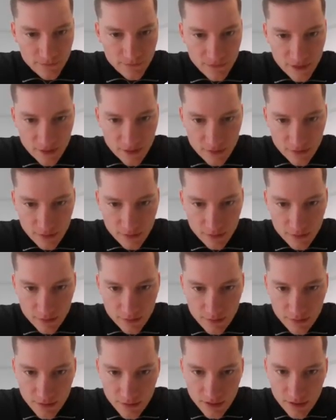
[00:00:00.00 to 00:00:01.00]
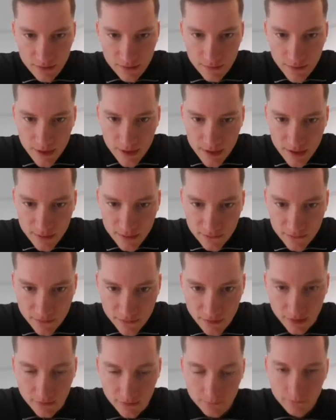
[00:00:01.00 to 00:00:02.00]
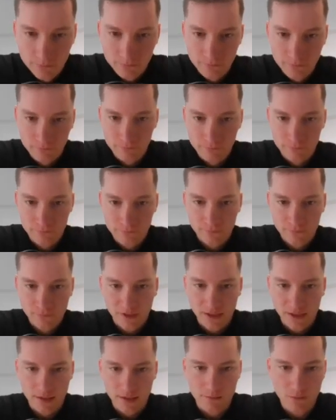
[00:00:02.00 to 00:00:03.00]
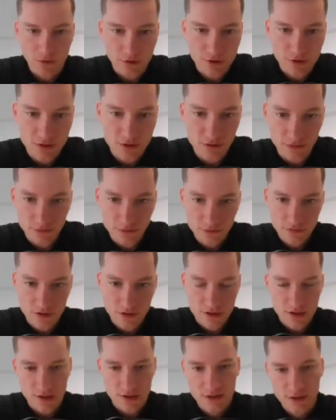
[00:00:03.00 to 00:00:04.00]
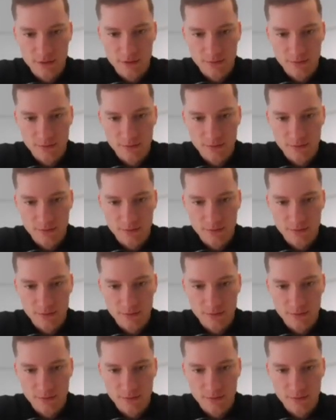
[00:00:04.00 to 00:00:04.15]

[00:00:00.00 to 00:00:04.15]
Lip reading: Here we have the immersed tunnel cross section,